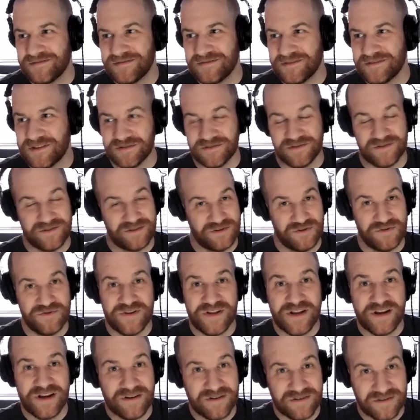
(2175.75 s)
the 2
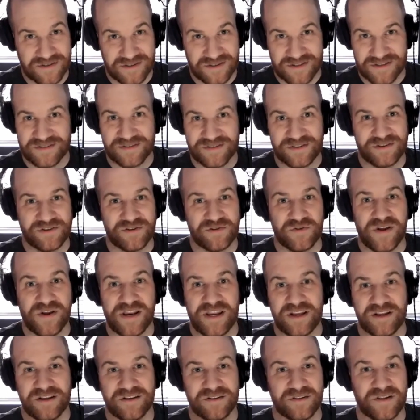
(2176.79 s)
years
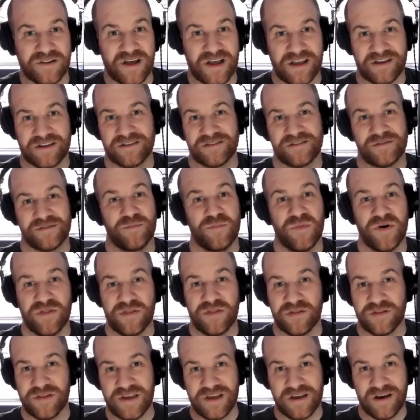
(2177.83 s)
creating like
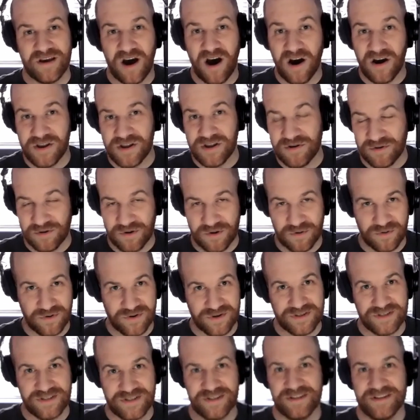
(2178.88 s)
monthly audio
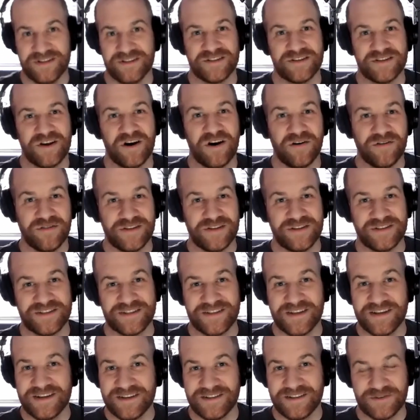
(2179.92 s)
courses and all these
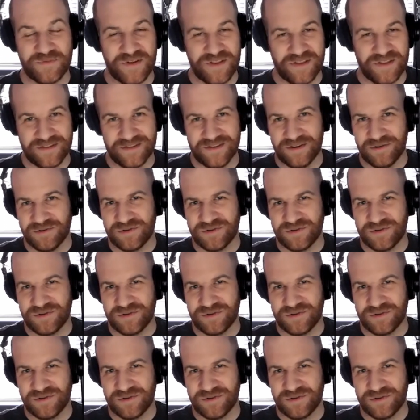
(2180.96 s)
things with